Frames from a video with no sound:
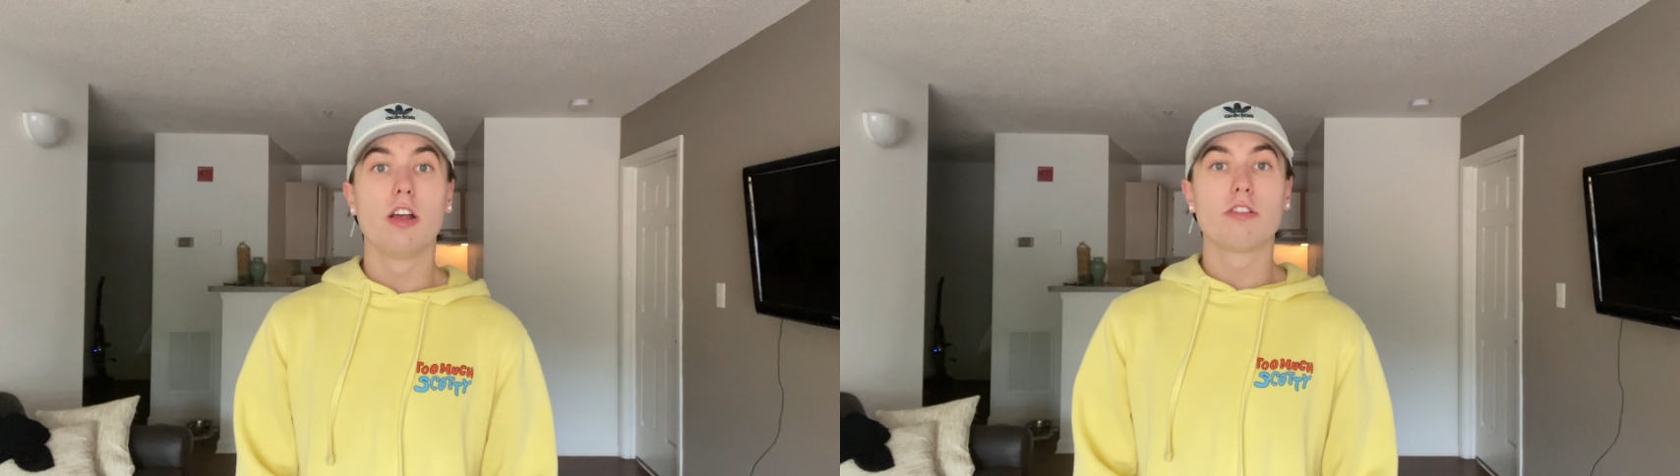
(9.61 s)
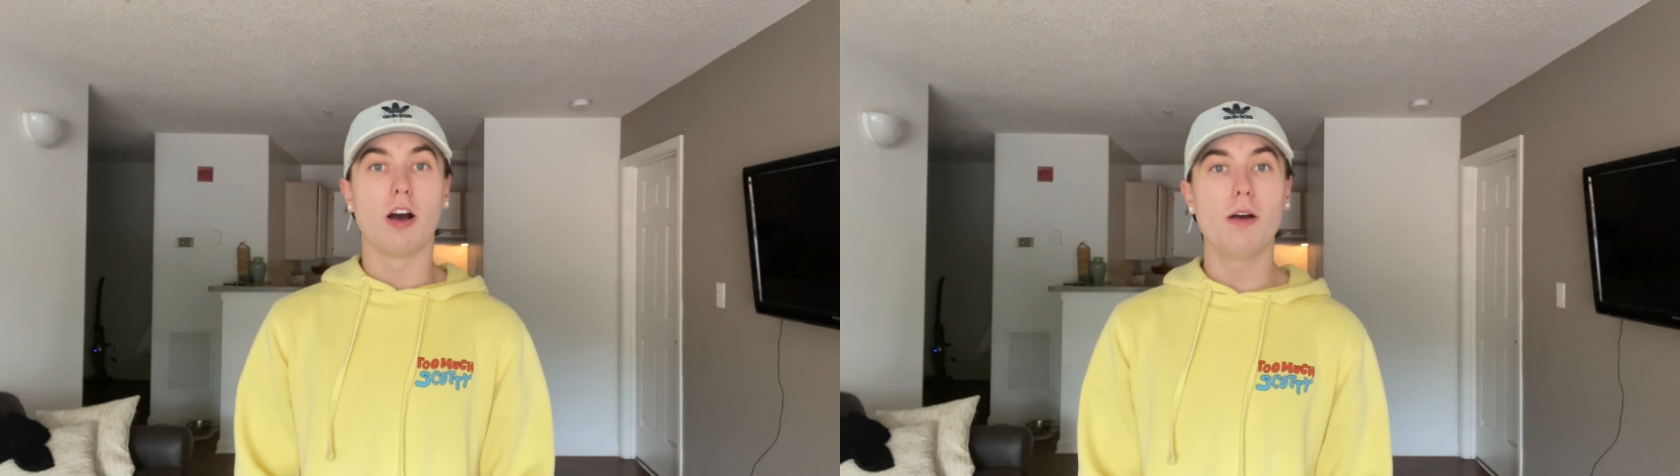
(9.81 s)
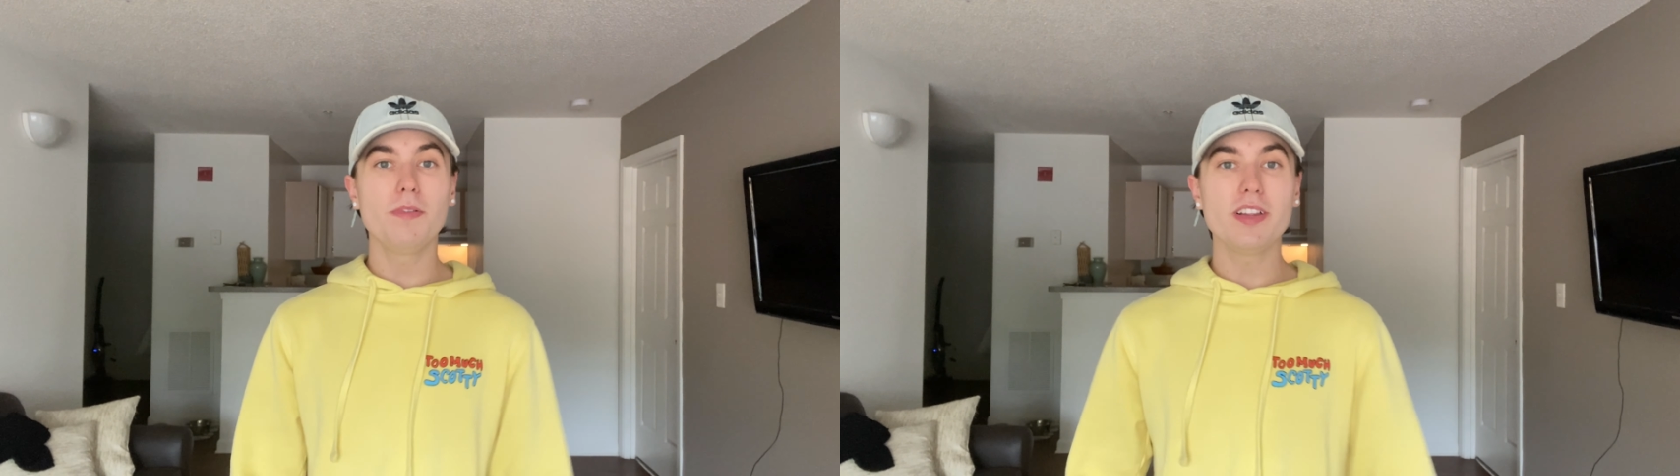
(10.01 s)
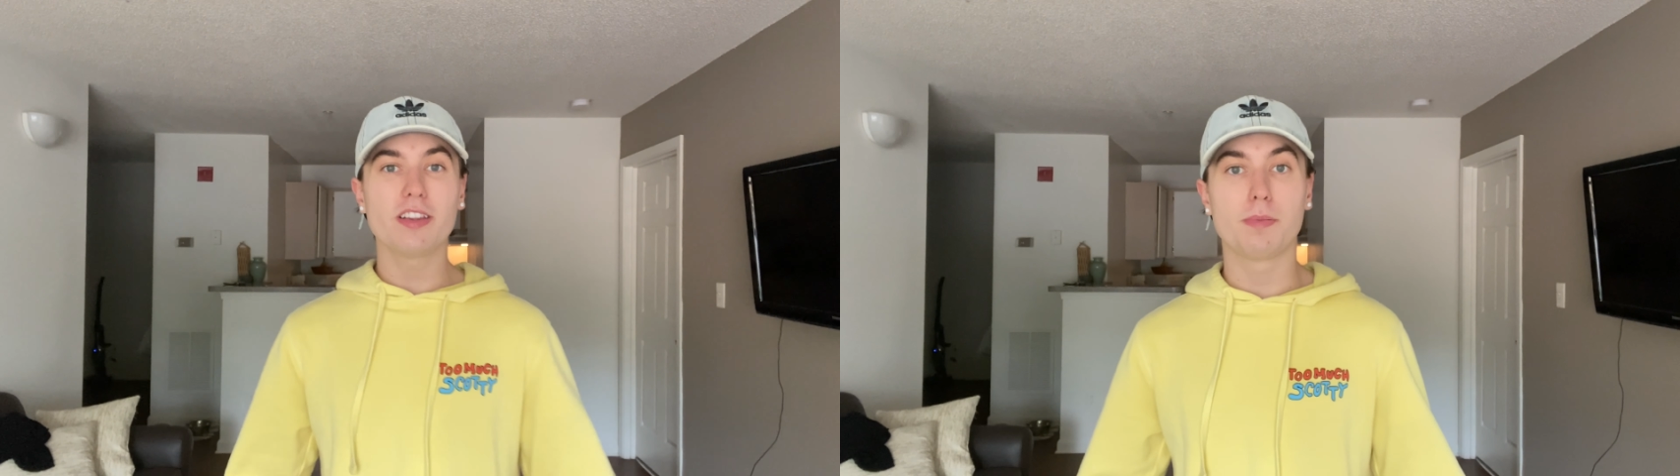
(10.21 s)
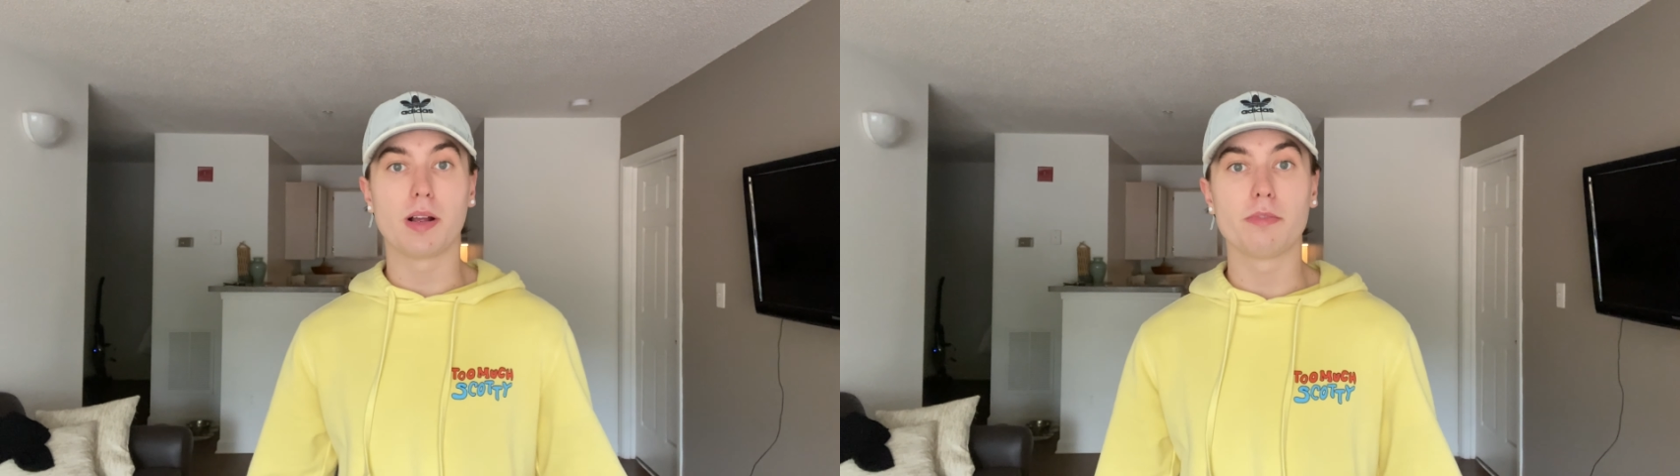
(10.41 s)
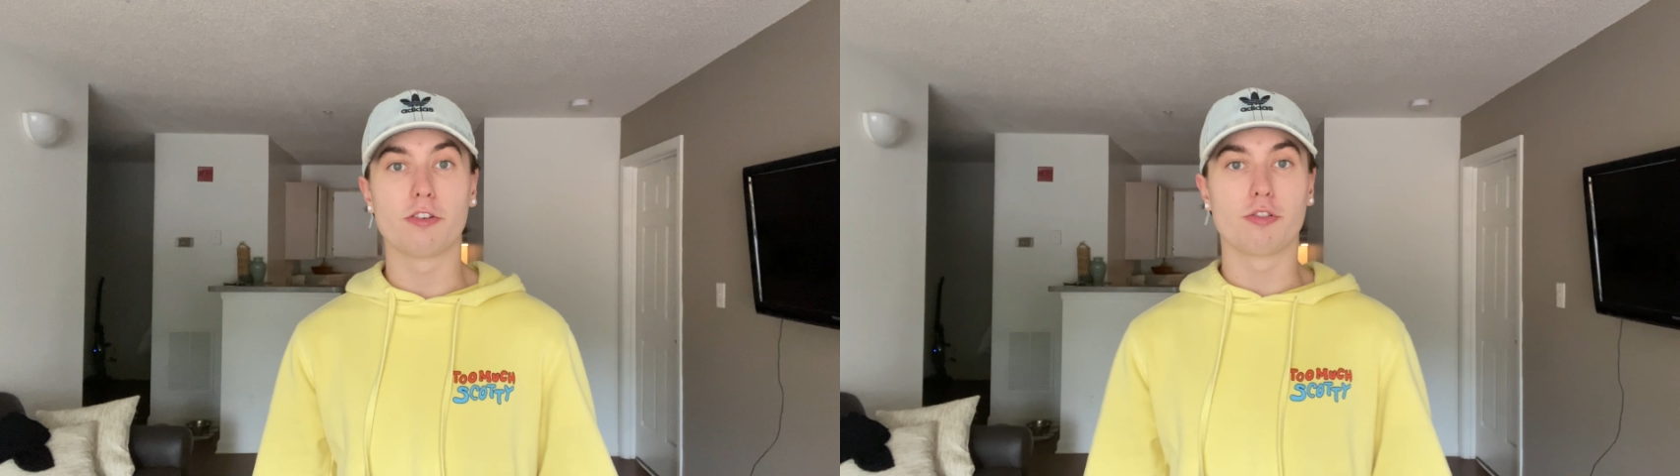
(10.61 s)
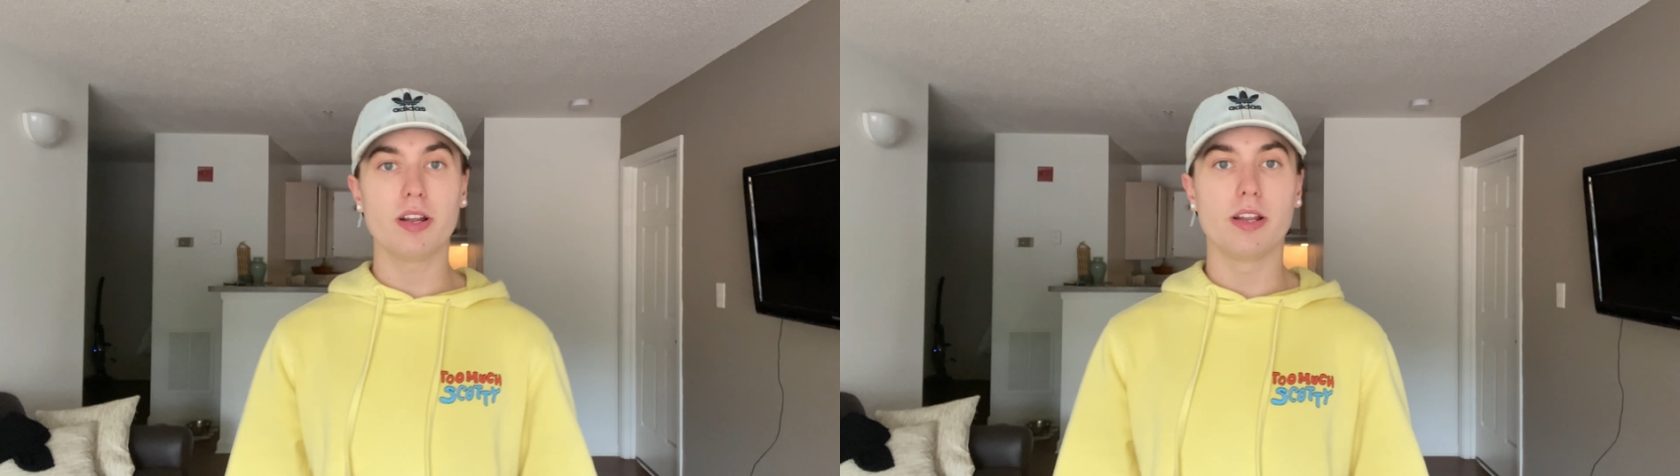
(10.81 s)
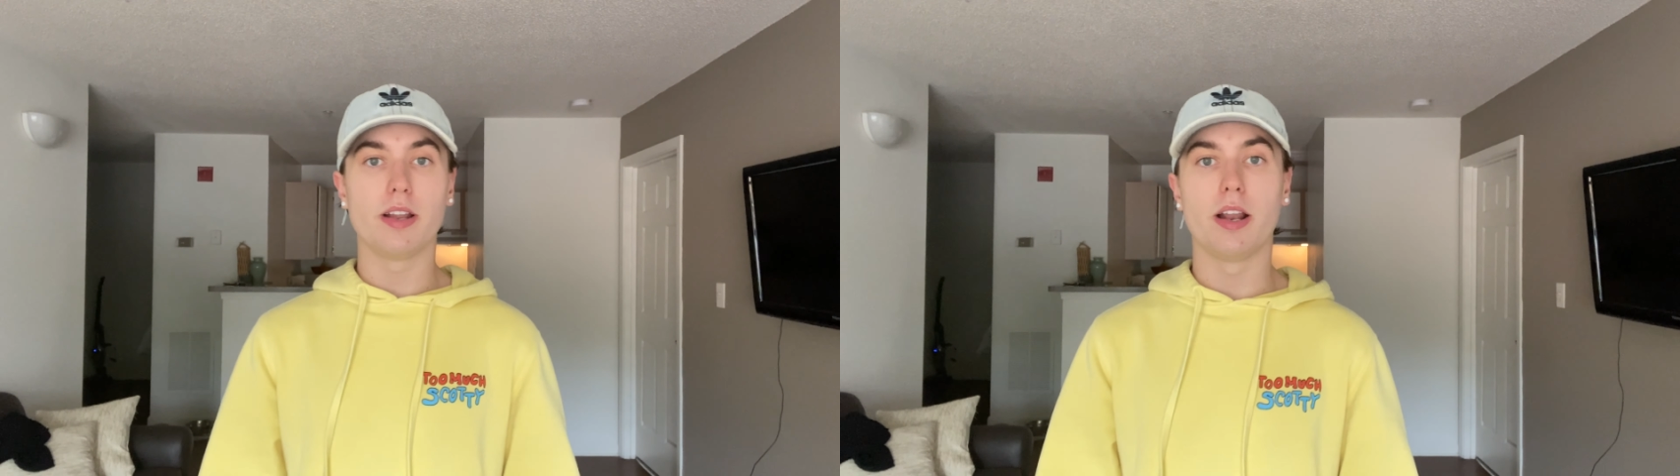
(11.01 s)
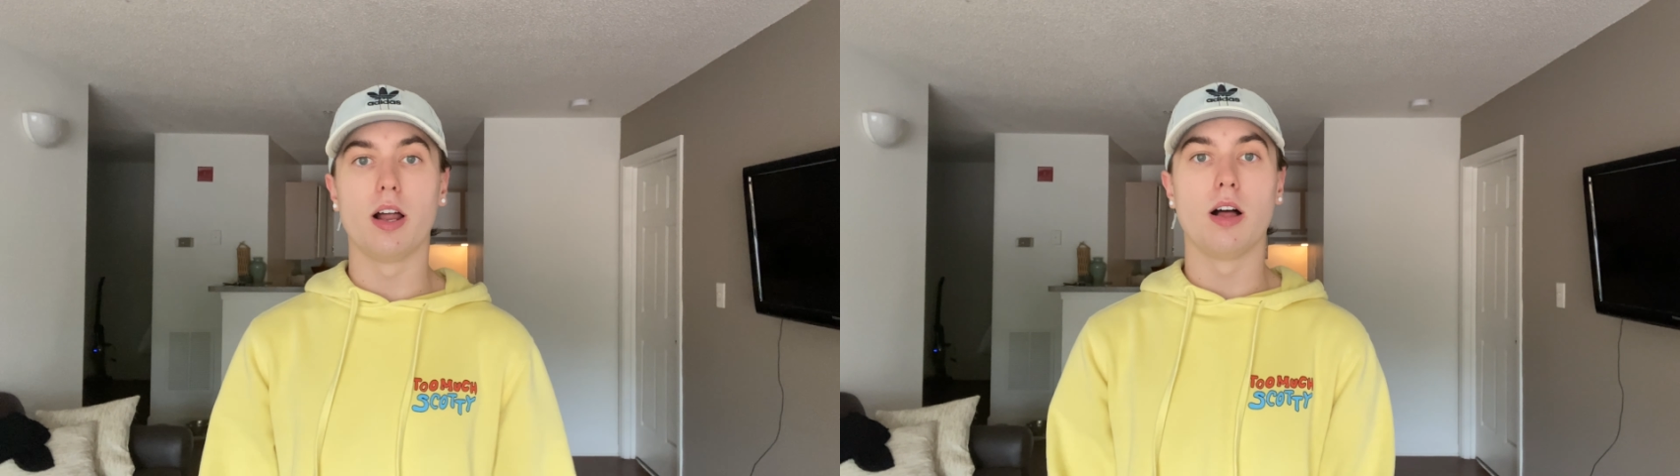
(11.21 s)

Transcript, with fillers: So hopefully this becomes a trend and a